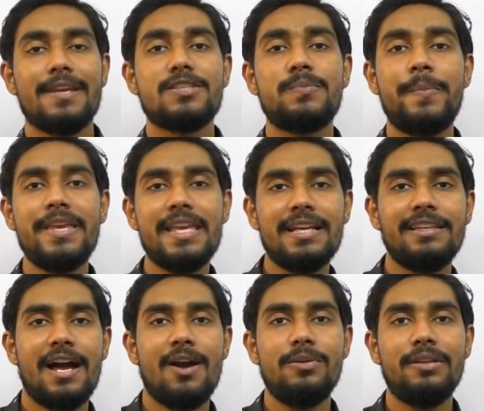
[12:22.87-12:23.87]

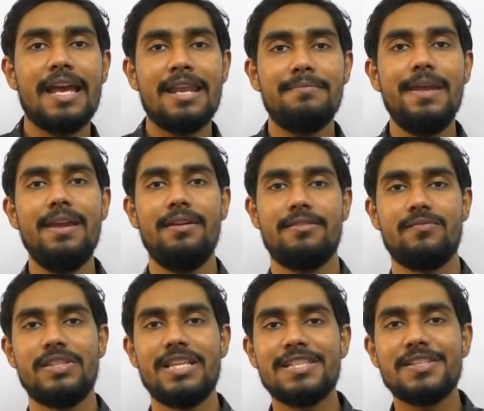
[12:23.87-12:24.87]
Speaking loud can be with a